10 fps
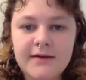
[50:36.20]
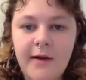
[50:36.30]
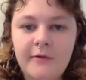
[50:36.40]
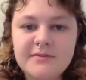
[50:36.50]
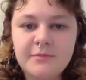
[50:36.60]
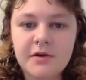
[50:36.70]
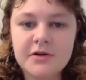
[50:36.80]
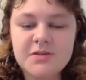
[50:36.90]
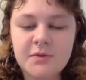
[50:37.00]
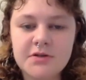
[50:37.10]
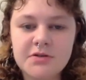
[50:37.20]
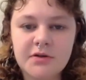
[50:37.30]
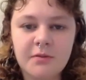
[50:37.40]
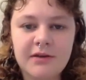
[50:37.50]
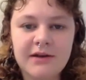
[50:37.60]
Now exploring spiritual
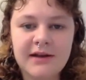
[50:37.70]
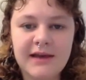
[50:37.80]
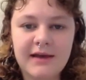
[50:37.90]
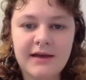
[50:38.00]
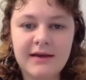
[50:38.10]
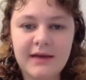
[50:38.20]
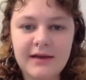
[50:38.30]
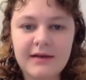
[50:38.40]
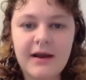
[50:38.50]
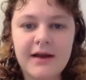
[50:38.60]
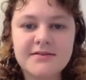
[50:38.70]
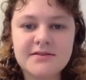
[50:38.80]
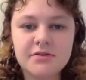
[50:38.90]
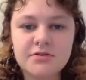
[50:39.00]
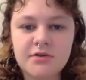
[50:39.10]
community again, I
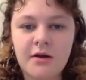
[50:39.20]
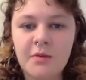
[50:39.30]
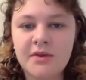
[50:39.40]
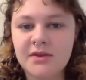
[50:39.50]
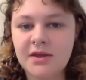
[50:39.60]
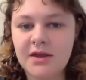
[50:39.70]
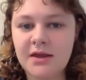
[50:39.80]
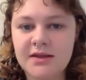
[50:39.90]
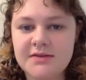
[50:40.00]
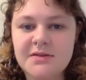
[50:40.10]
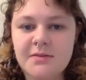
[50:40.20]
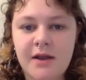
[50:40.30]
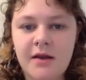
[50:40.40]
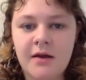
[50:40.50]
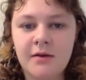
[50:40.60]
still struggle with thinking this
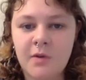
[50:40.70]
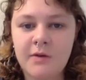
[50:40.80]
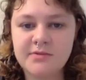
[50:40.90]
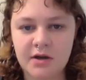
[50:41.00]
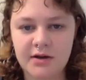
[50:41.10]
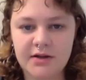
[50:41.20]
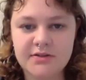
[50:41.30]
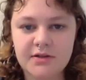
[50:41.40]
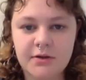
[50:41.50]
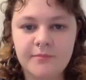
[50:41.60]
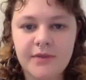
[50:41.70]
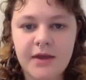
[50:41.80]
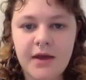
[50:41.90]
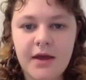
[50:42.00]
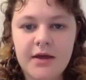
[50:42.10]
depending on who I'm talking to.
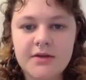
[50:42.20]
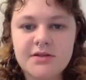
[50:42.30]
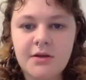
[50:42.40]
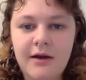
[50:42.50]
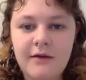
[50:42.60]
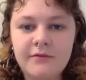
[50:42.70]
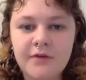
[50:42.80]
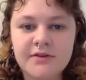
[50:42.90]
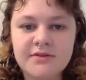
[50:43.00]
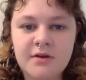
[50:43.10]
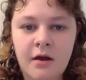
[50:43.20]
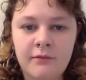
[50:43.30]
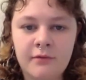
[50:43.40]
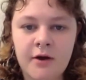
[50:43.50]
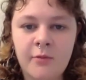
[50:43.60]
Do you have thoughts to
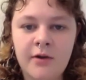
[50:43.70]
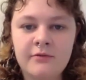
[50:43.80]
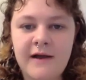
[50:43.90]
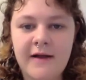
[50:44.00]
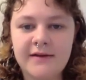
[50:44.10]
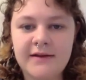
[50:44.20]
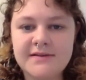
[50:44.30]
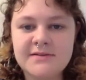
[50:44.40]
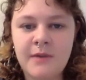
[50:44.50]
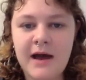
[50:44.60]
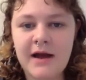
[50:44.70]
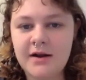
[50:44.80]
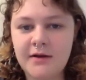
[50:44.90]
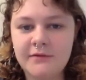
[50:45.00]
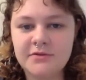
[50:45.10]
offer on what validates bad
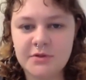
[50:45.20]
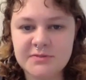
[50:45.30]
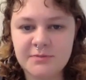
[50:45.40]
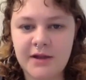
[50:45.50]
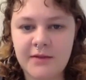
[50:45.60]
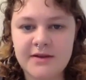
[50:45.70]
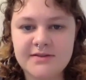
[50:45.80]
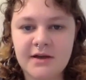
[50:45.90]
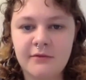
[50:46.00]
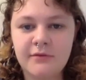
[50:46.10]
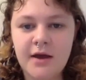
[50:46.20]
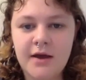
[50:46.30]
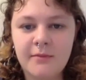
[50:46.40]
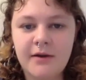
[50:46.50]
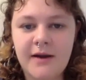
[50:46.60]
enough to explain myself,
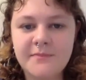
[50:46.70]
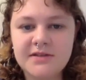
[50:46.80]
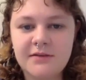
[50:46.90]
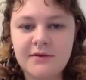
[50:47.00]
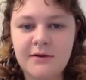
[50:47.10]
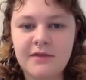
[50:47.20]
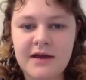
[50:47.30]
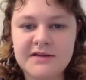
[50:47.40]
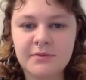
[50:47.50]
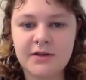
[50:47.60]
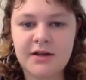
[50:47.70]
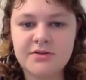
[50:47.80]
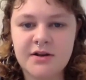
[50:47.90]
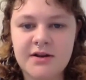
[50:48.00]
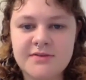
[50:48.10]
perhaps even if the
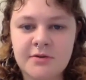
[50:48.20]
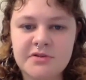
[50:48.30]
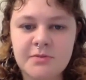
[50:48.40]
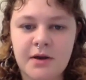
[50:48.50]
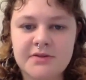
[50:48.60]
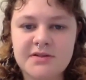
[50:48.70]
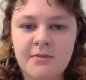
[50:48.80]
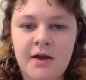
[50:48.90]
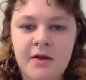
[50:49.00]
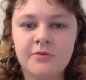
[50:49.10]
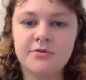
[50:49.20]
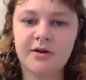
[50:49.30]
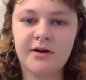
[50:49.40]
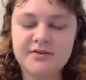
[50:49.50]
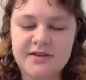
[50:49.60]
explanation is in response to my own
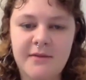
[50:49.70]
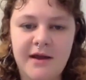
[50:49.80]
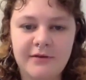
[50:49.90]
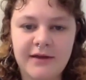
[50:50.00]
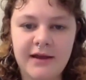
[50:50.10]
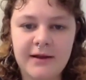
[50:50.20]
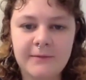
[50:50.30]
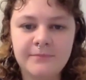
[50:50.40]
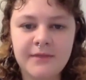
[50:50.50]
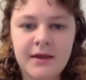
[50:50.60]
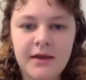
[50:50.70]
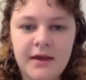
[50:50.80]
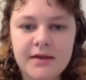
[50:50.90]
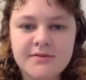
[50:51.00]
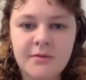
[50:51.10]
triggers I'm navigating?
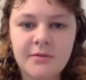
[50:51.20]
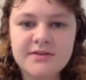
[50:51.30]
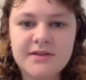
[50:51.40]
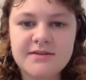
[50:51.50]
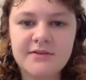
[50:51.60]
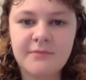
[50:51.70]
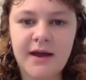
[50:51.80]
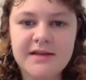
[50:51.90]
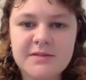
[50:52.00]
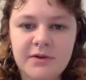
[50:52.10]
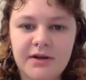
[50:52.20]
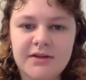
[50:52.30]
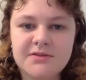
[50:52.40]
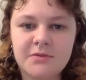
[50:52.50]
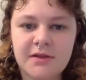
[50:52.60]
It's almost as if my
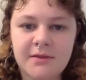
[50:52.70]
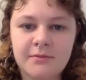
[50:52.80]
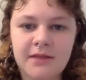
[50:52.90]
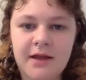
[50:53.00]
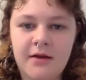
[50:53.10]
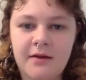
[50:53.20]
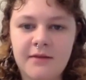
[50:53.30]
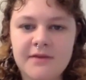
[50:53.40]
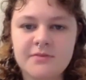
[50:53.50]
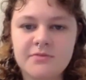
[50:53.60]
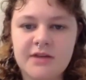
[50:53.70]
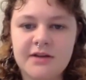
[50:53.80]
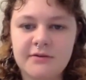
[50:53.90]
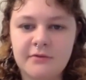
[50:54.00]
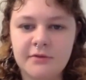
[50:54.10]
experience really played on my
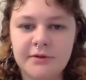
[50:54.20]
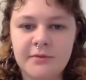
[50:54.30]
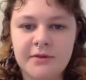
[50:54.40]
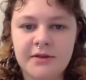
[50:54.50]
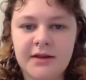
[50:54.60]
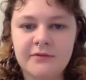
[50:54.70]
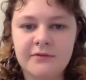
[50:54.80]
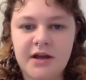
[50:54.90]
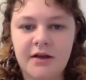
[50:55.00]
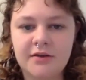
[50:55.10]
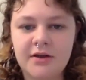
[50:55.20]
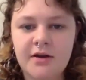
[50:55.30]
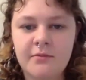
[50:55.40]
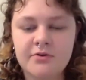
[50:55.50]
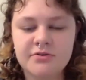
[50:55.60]
subjective vulnerability of childhood
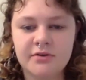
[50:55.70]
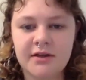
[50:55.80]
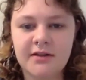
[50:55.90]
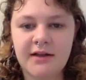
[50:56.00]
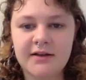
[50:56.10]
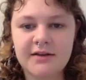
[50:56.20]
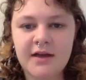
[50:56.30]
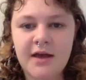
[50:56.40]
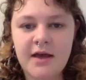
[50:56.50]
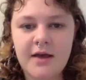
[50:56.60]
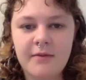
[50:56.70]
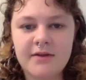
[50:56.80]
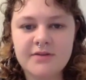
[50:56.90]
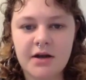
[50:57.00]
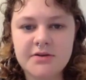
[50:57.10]
emotional neglect, but
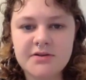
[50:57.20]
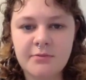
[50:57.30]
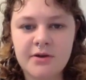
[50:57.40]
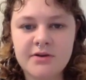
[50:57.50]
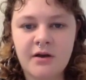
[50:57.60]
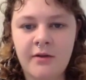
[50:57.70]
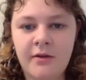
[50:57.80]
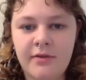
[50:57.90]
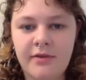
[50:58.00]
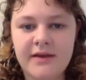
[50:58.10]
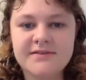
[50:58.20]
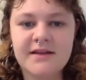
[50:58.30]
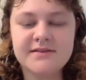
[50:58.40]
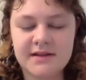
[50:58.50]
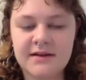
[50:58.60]
it's hard to point to all the things
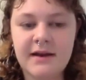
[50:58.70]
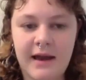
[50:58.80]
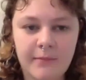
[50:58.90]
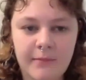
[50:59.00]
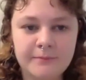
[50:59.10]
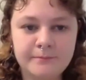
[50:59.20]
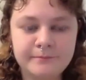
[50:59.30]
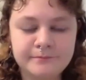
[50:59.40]
that didn't happen.